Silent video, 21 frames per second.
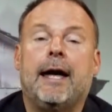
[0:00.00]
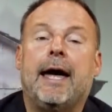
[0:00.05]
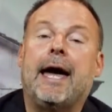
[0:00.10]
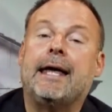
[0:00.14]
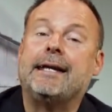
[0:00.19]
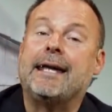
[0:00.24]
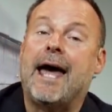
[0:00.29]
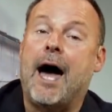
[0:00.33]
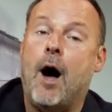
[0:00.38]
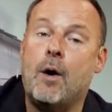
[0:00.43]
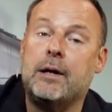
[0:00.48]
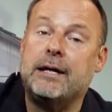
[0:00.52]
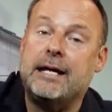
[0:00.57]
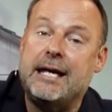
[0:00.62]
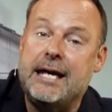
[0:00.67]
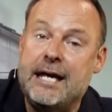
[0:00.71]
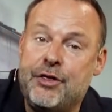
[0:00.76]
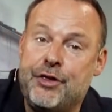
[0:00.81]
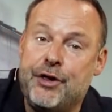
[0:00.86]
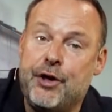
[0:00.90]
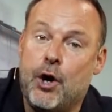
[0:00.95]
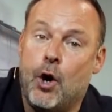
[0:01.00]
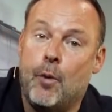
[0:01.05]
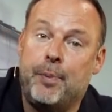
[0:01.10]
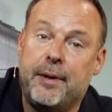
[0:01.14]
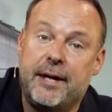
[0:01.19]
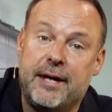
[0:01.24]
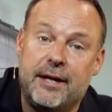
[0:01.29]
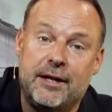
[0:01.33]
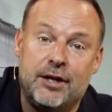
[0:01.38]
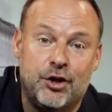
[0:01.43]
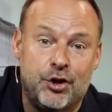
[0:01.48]
and now an
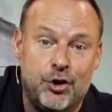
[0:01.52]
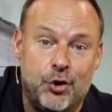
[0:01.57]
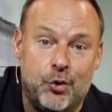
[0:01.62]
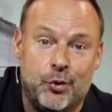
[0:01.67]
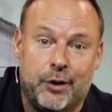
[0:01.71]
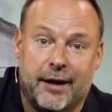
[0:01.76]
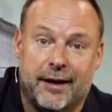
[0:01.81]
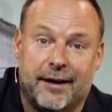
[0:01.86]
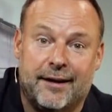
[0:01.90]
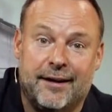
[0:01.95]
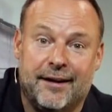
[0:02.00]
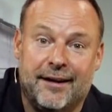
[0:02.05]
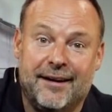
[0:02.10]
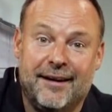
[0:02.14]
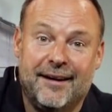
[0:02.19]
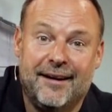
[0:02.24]
Ethiopian eunuch.